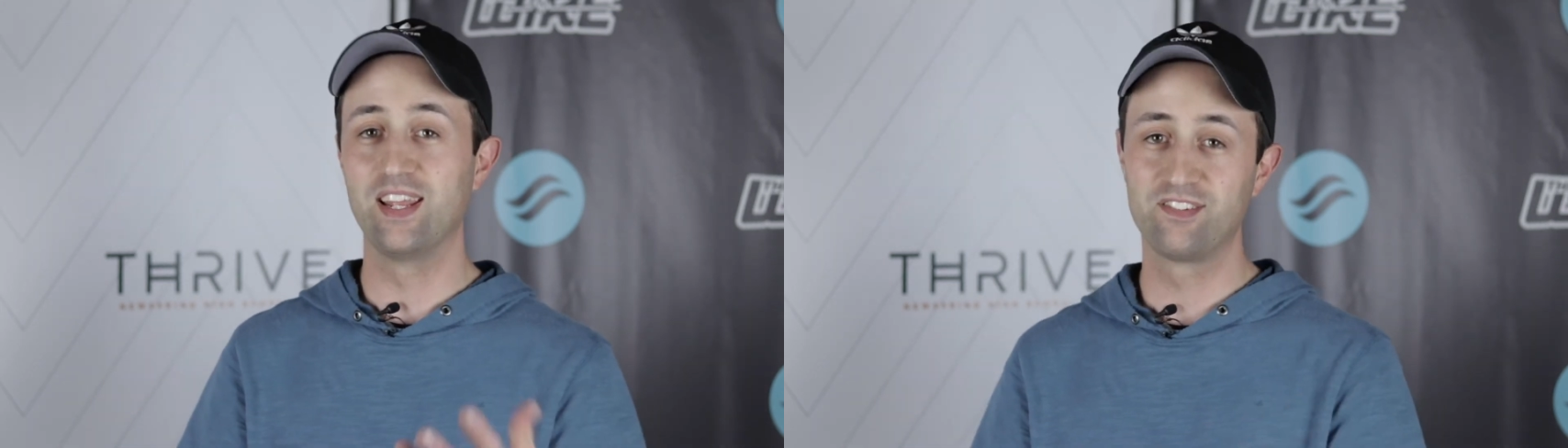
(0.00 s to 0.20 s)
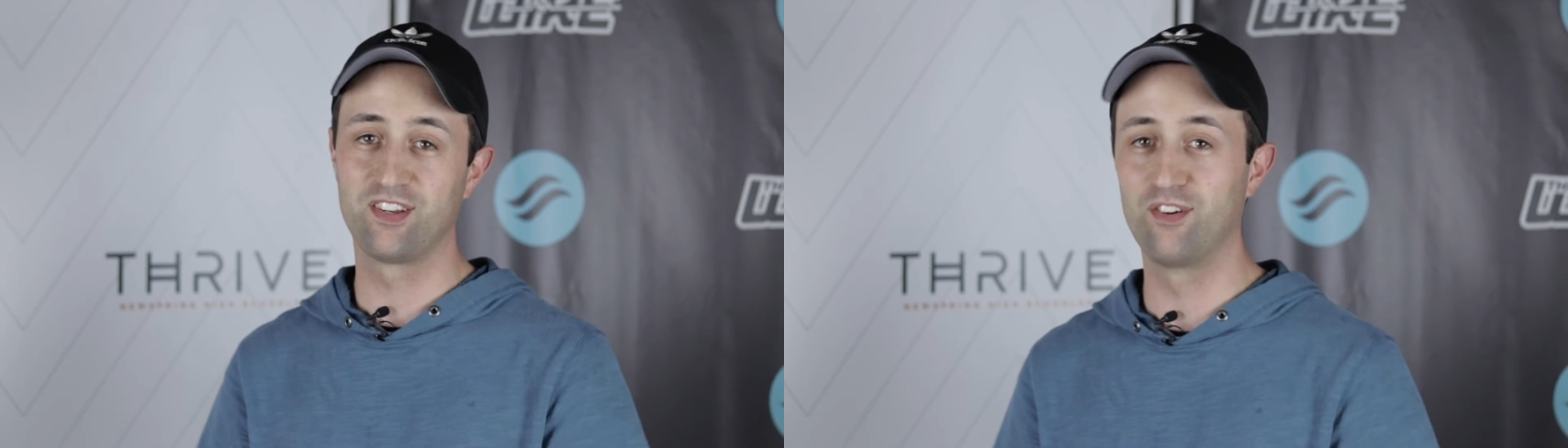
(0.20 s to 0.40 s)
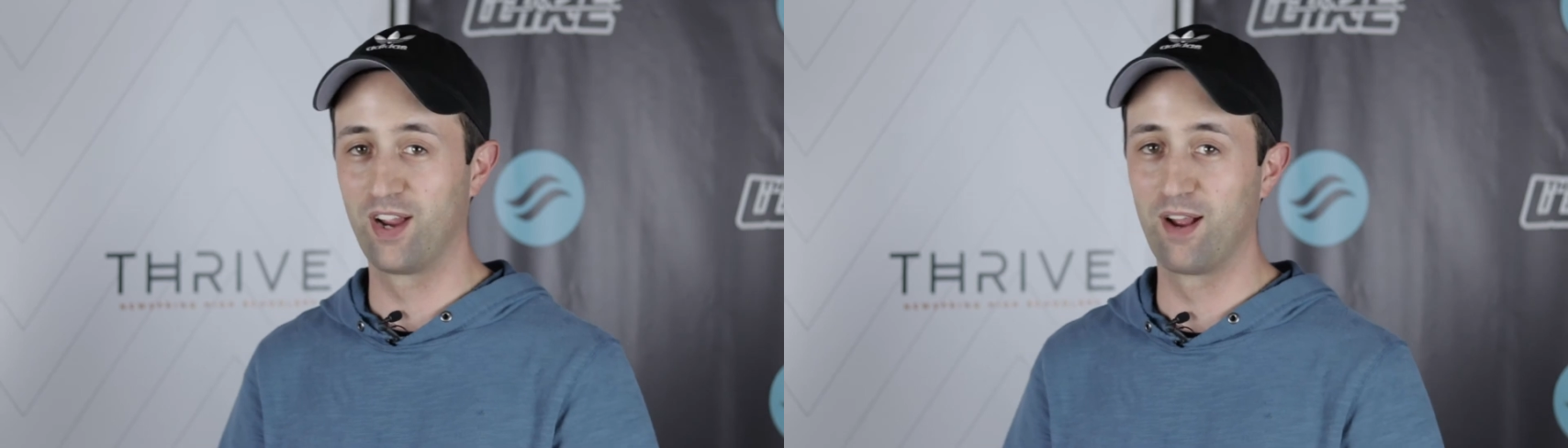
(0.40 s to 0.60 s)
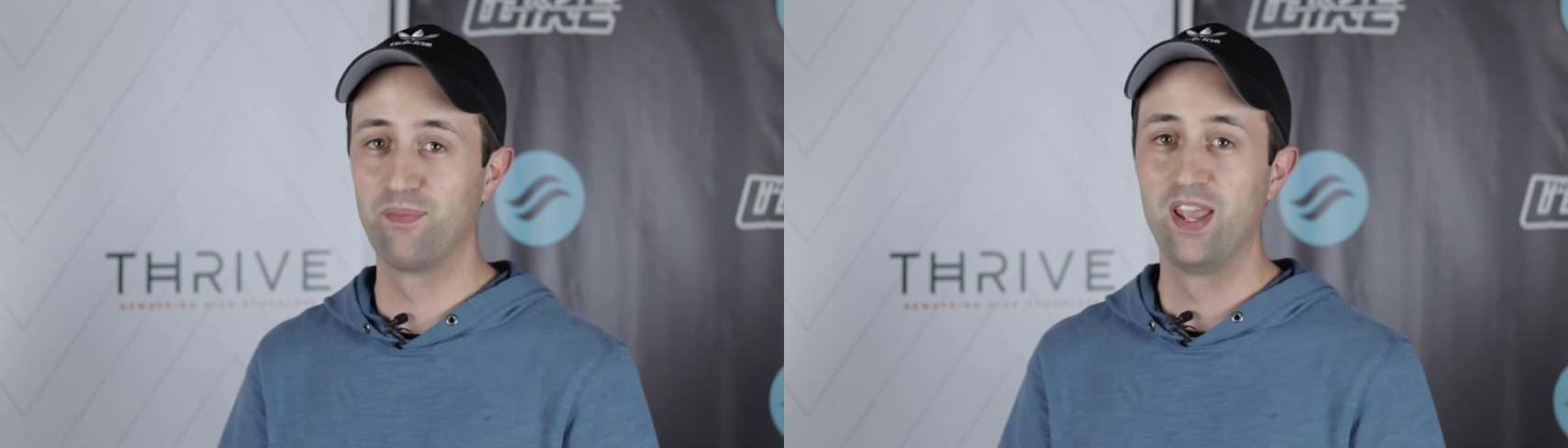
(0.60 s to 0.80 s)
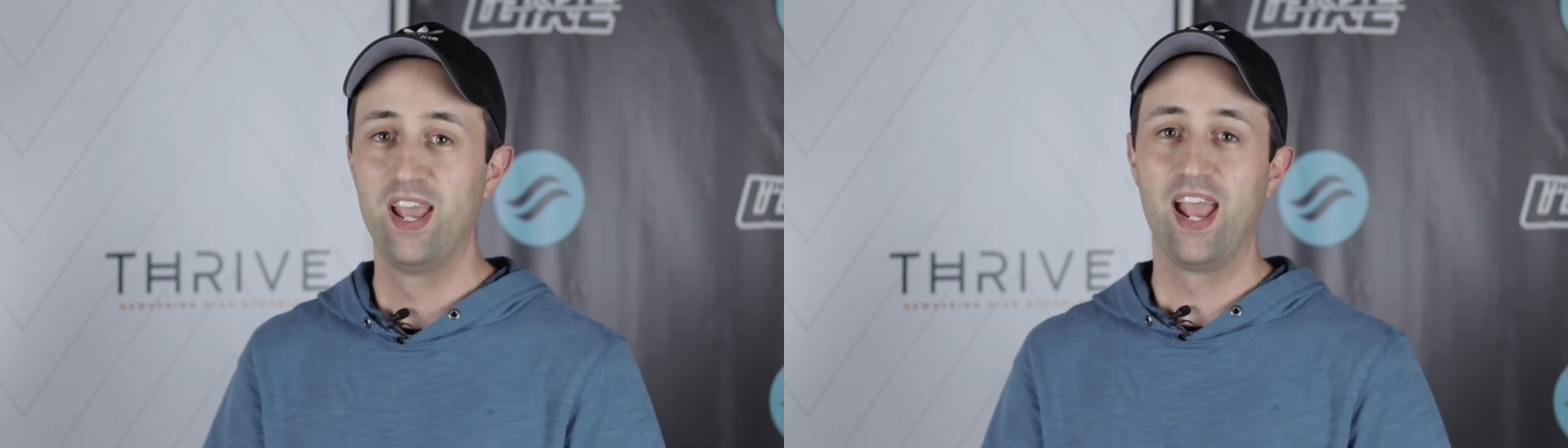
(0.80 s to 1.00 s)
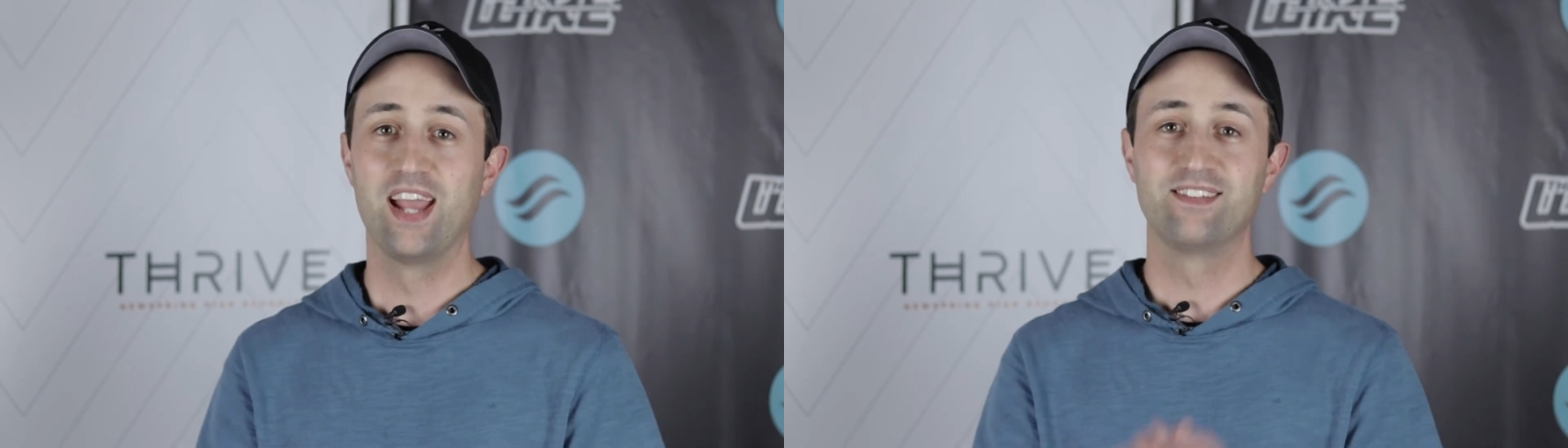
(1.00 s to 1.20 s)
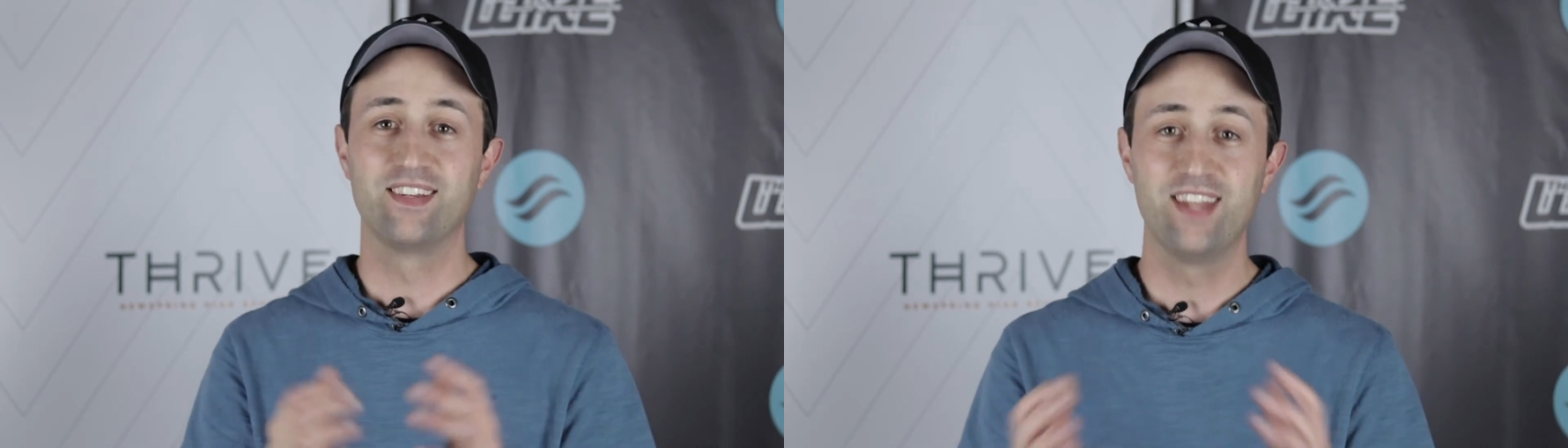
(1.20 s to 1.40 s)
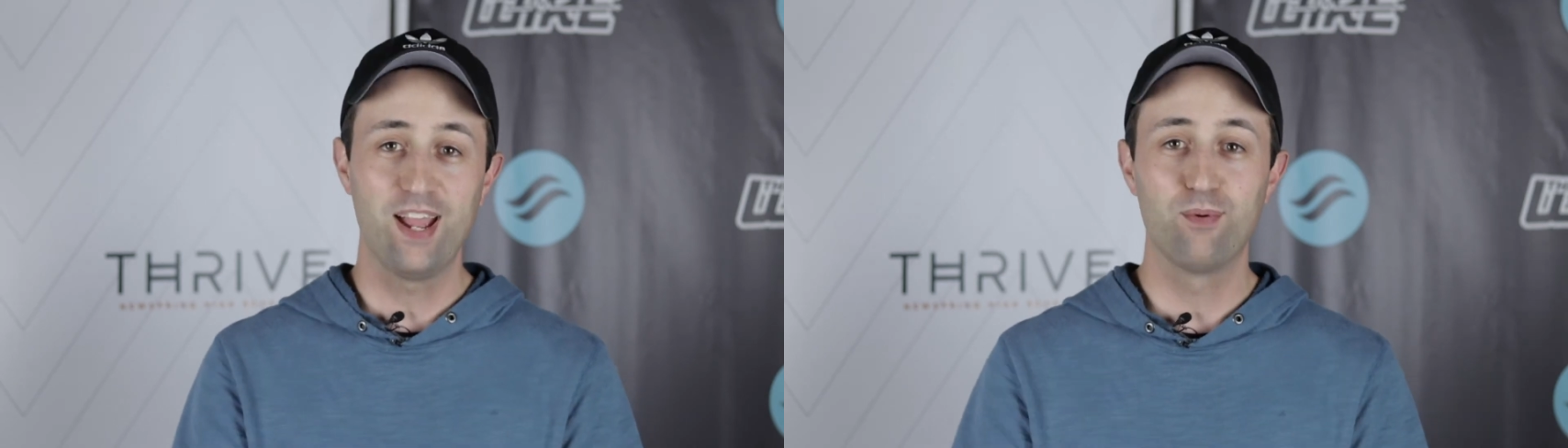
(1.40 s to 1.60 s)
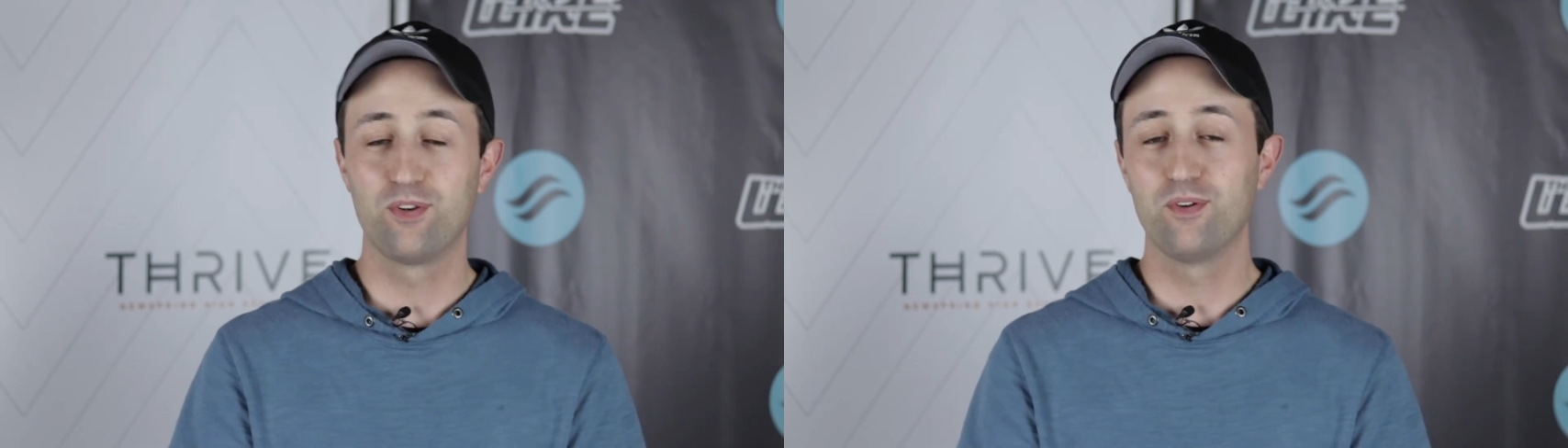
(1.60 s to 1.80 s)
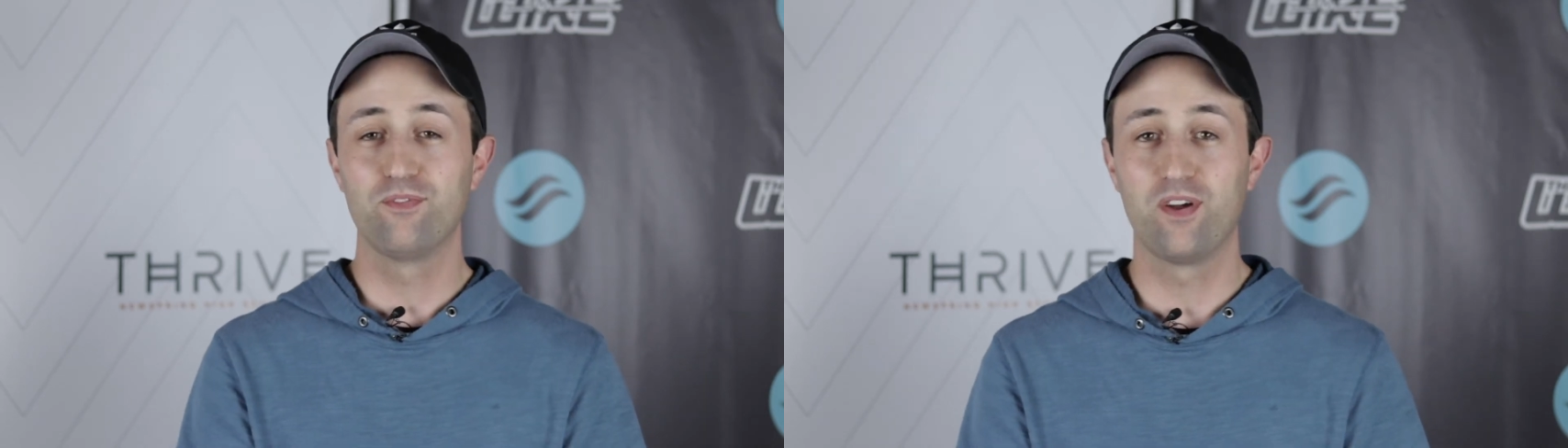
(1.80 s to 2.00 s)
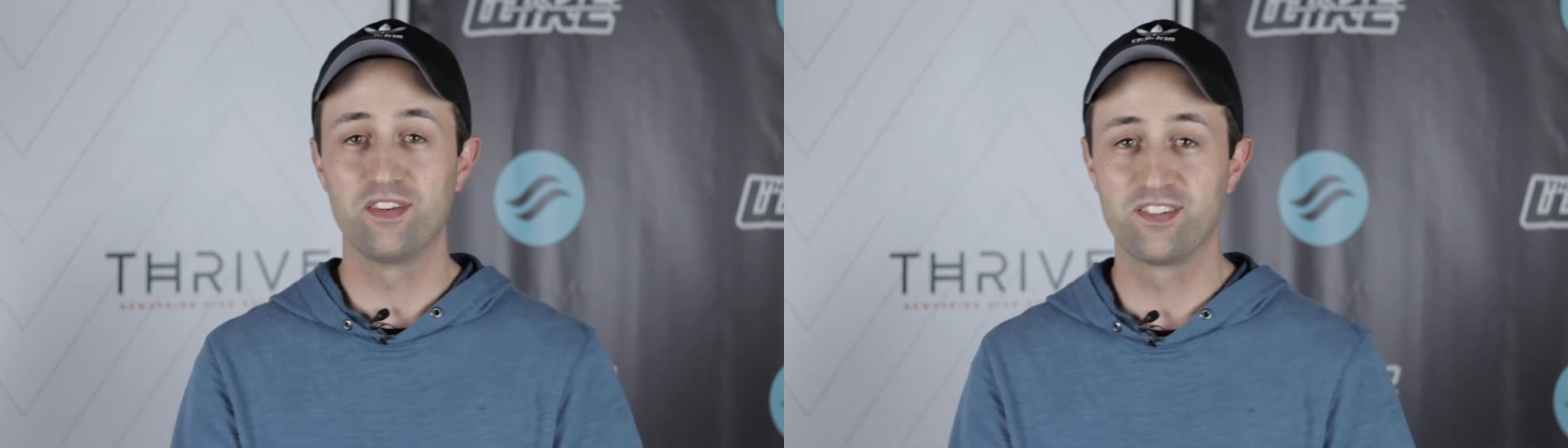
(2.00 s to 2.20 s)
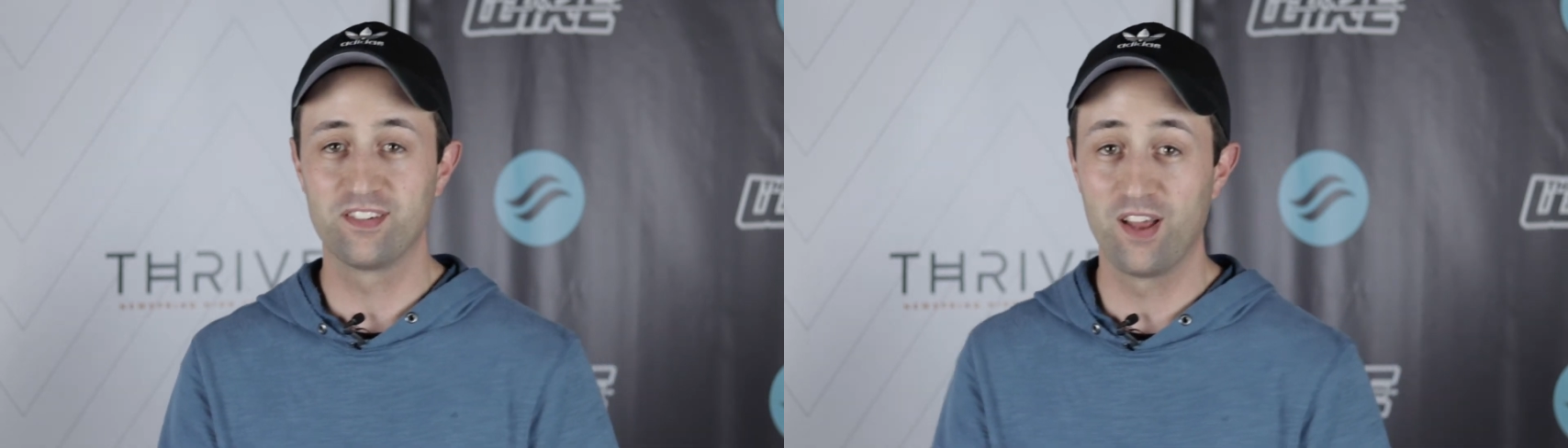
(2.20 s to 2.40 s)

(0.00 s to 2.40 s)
Instagram. And today we're doing fun,